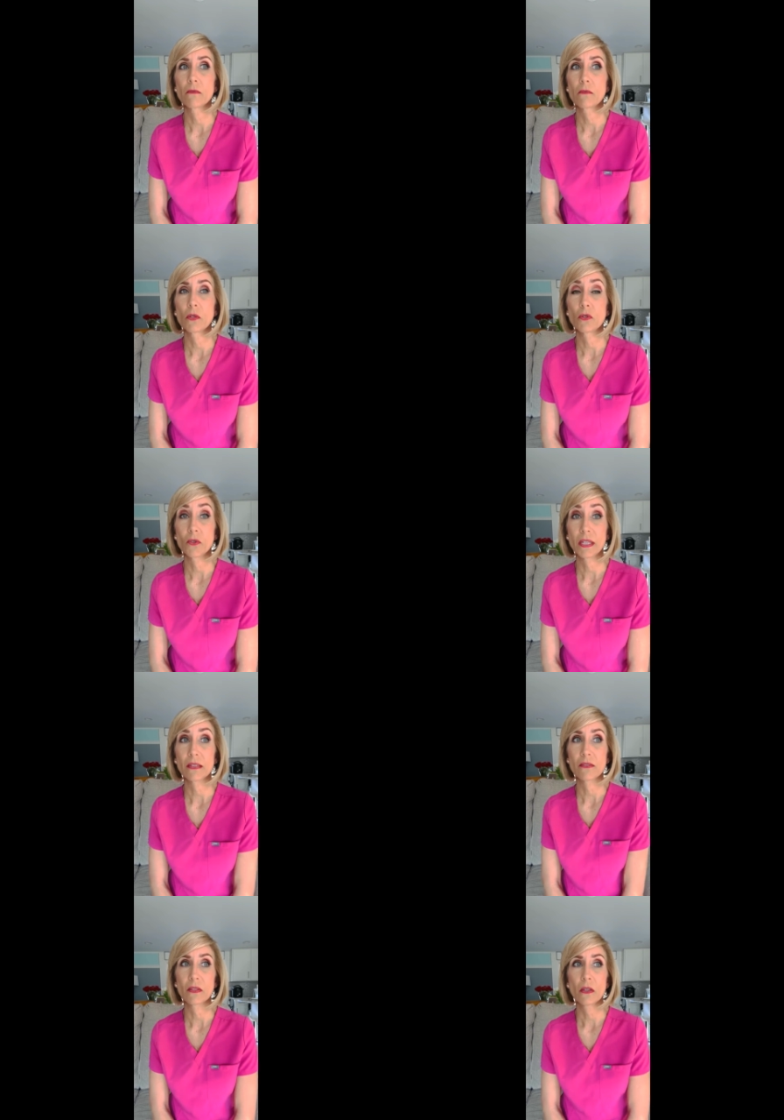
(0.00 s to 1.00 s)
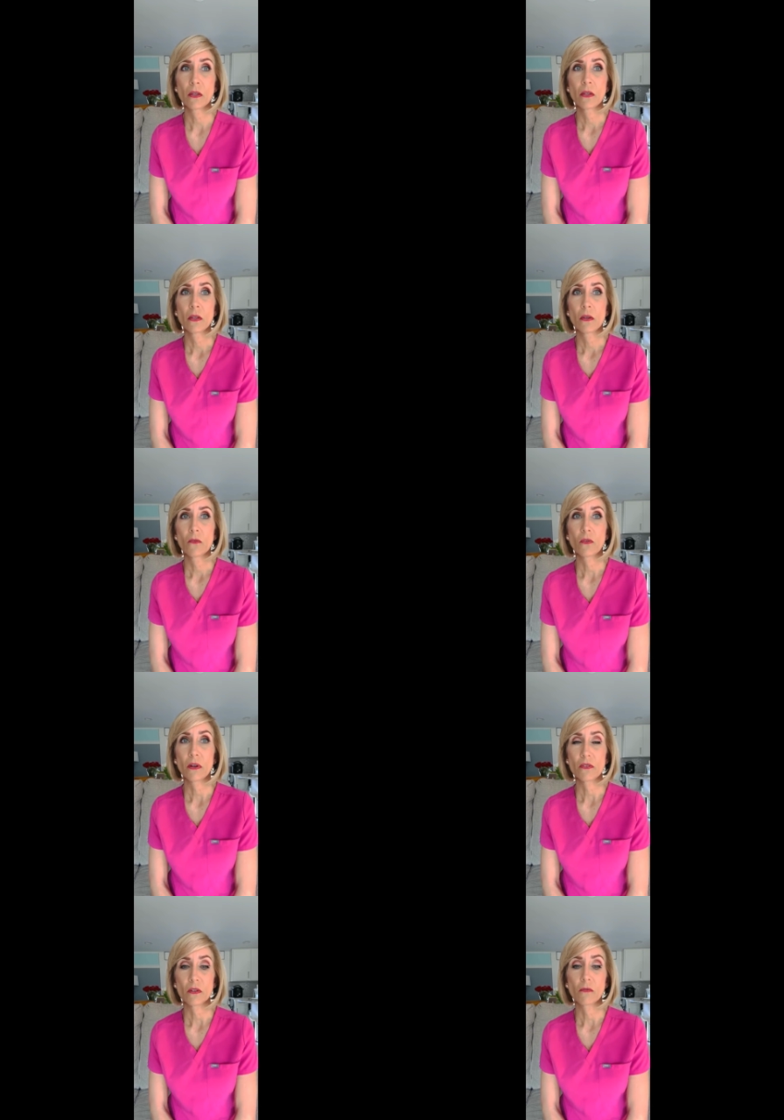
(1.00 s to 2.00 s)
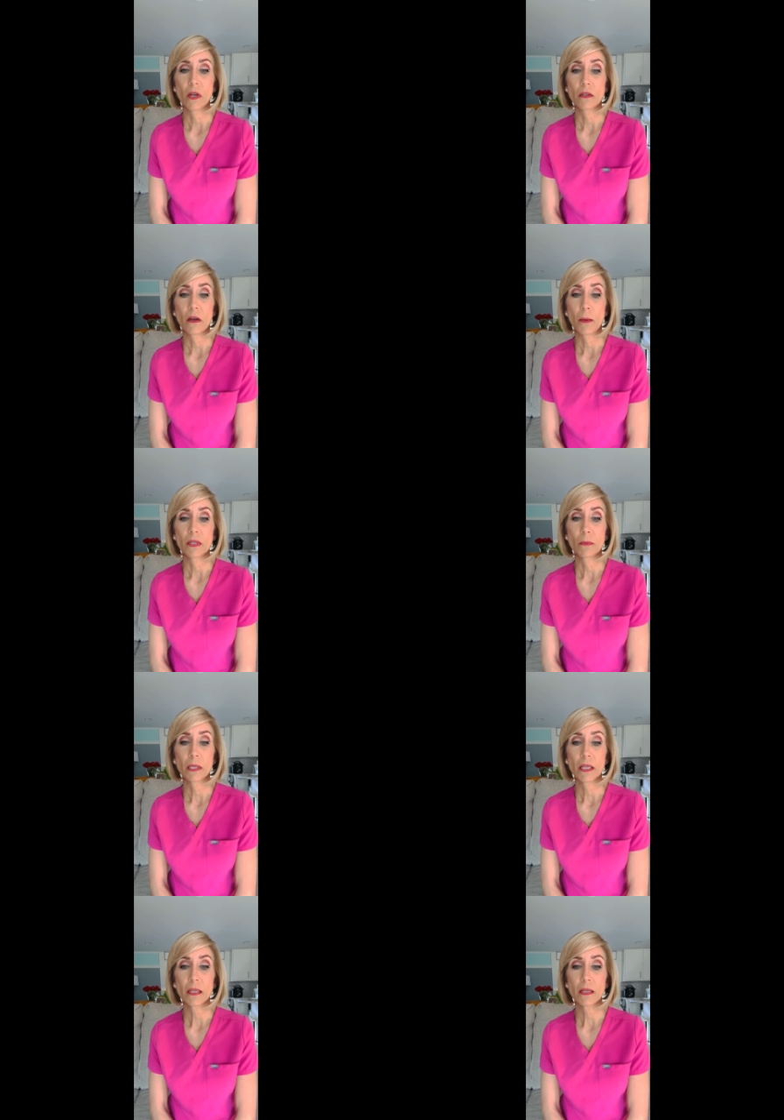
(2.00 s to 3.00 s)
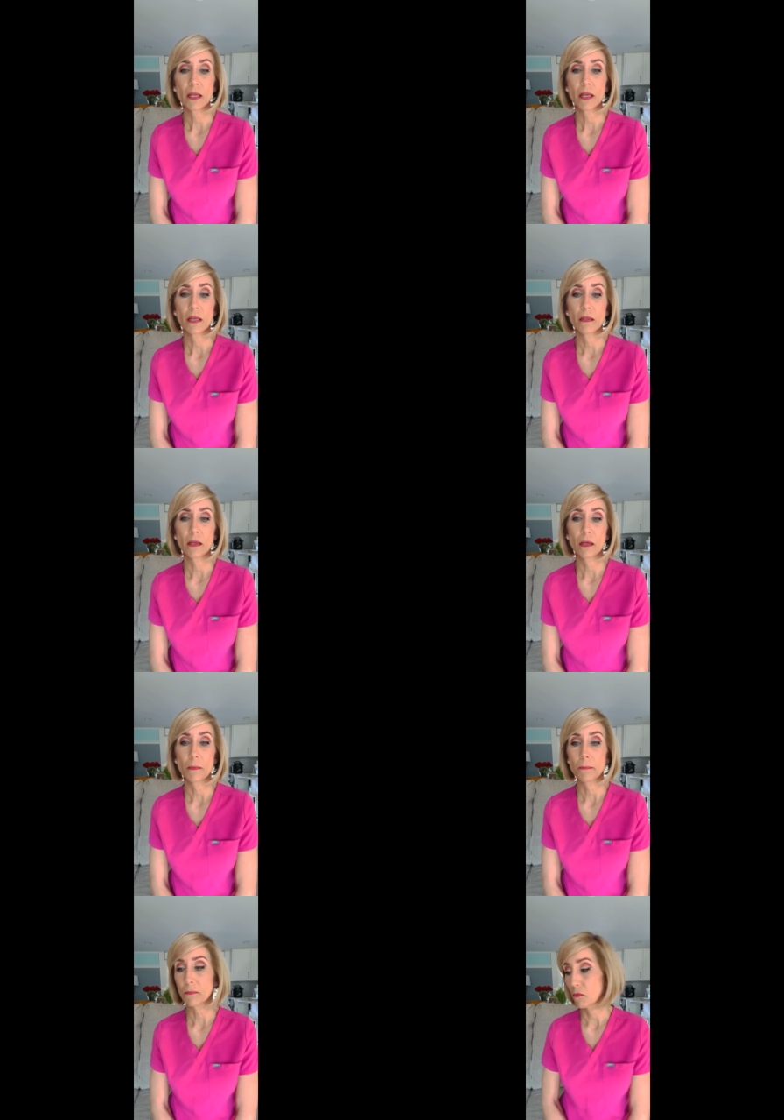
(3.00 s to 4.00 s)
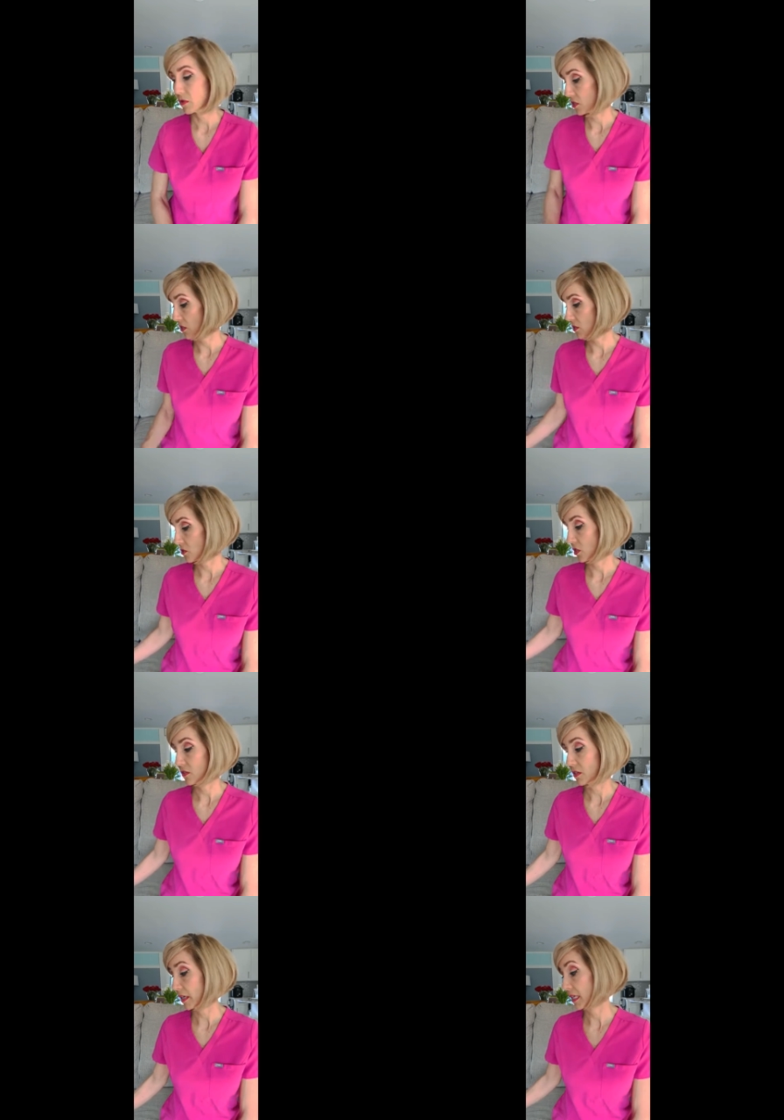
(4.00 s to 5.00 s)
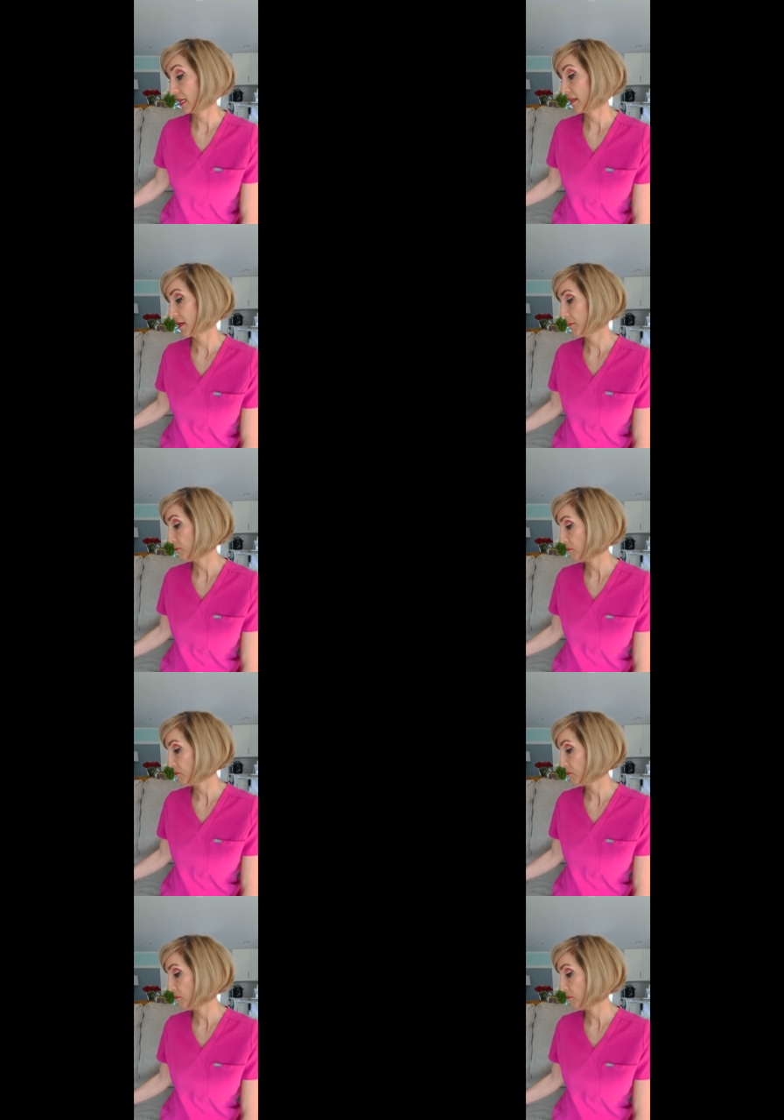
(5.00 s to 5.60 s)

nutrients for us to run optimally and um, we're just, just not getting them.